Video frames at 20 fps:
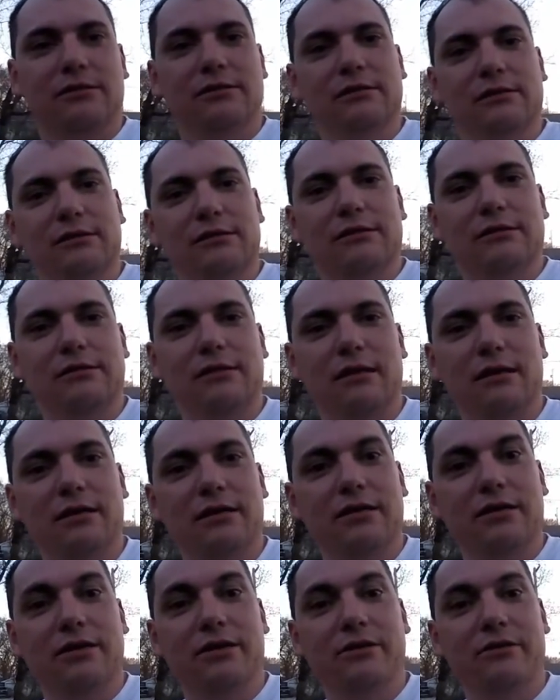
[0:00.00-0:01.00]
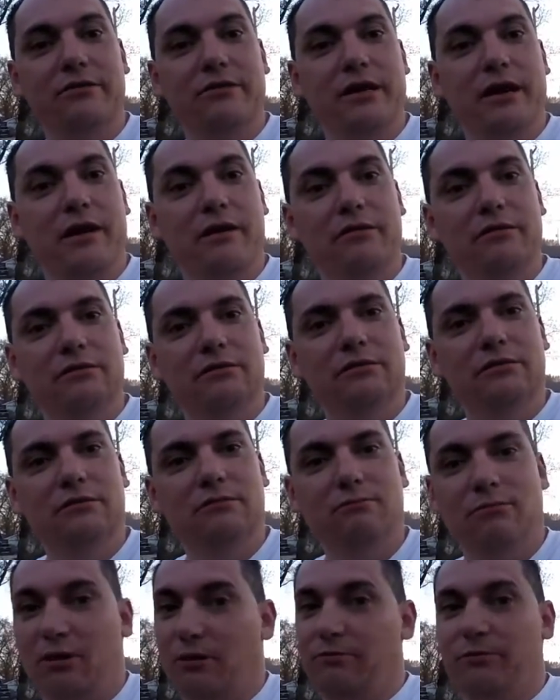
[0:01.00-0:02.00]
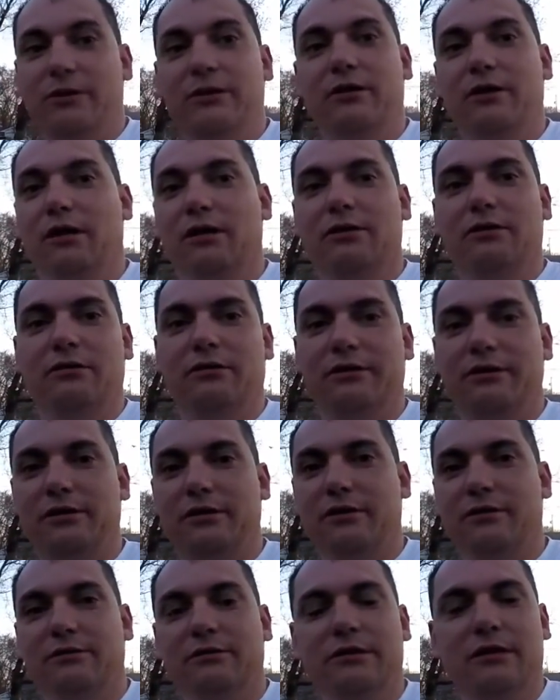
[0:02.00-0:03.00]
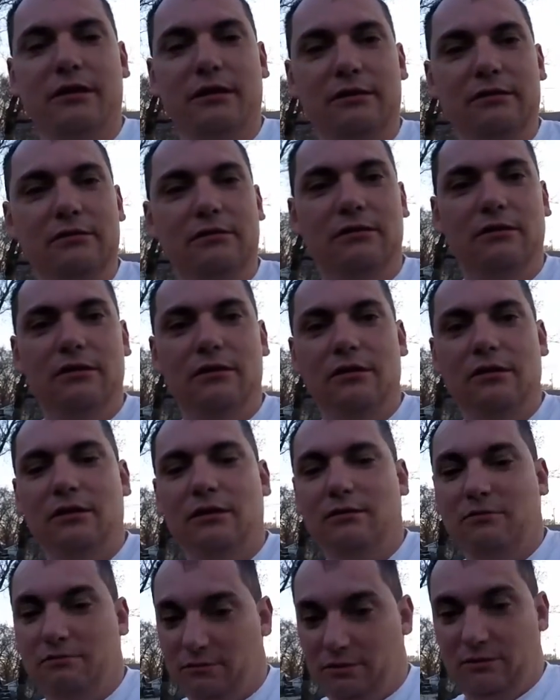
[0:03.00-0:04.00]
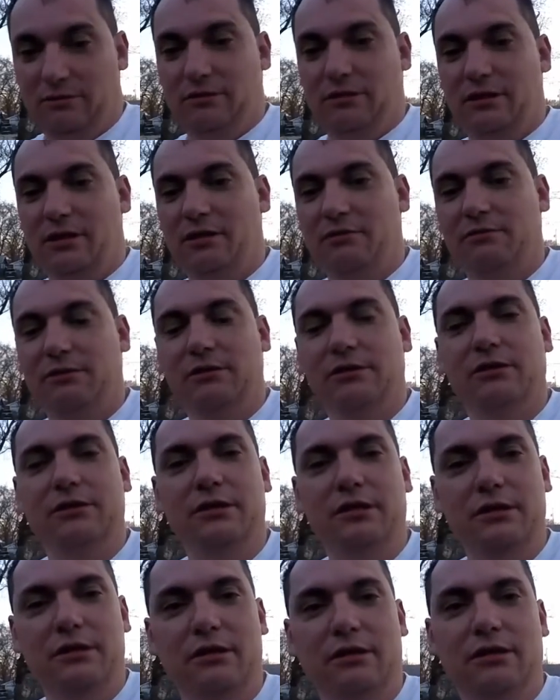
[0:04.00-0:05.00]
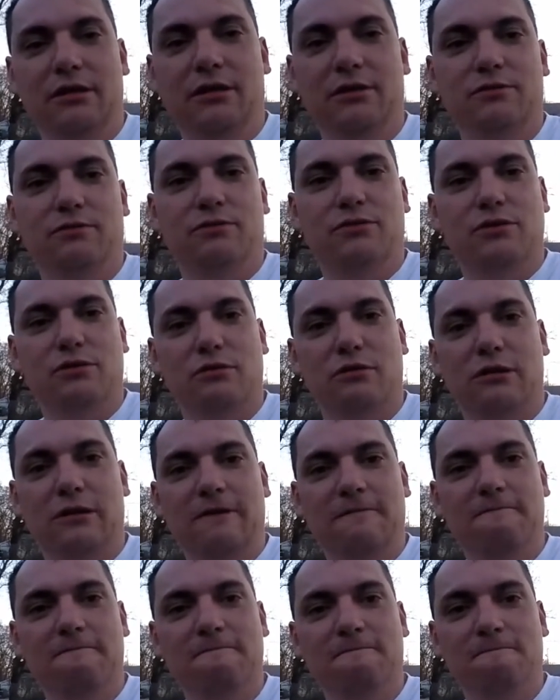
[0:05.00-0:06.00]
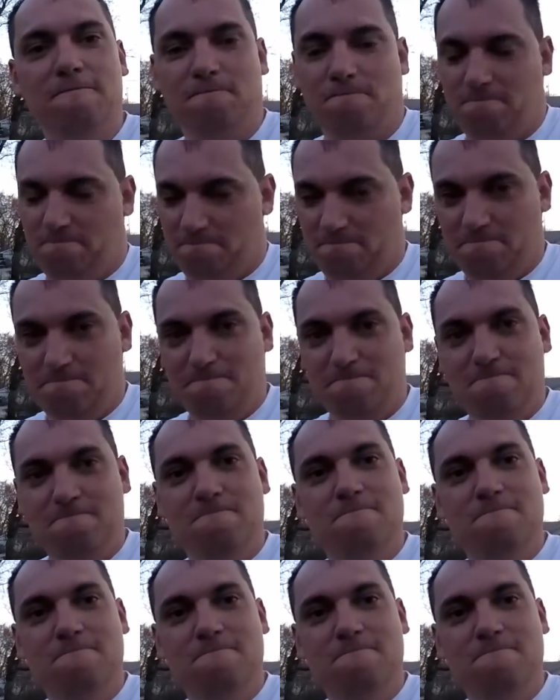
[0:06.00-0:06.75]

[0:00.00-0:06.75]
sun is starting to go down, but we're not going down yet we're going to have a good dinner, that's for sure. Mm